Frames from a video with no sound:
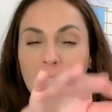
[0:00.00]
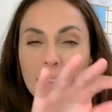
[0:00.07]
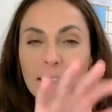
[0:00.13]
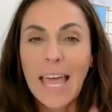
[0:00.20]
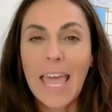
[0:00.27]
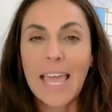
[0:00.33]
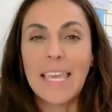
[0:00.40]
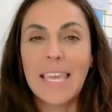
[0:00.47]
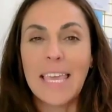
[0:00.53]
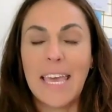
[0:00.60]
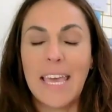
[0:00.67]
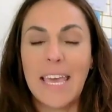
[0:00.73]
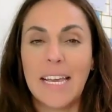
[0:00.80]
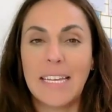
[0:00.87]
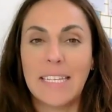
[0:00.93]
leg
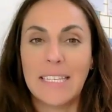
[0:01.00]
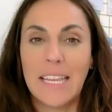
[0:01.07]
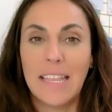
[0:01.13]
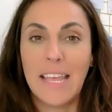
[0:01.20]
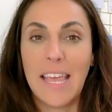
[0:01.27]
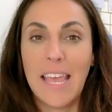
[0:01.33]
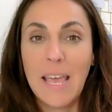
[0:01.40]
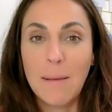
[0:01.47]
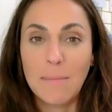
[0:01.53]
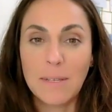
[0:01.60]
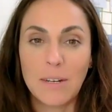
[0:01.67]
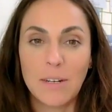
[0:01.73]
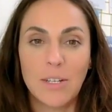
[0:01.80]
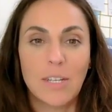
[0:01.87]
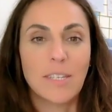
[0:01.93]
kicks and the
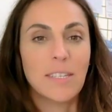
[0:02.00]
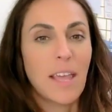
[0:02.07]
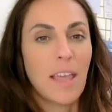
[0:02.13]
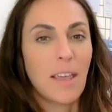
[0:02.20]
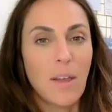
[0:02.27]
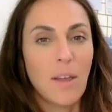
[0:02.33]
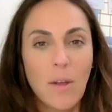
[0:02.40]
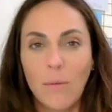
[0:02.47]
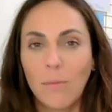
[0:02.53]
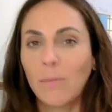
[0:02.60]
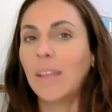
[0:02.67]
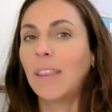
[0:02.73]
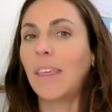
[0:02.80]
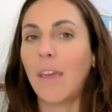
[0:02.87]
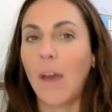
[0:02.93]
hips are just like
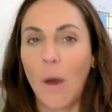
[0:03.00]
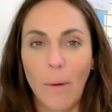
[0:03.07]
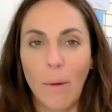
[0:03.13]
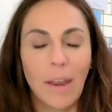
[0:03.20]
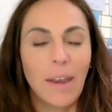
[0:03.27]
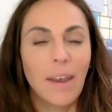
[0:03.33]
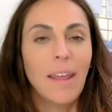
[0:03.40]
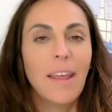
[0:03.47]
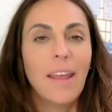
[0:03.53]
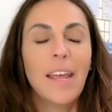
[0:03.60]
really going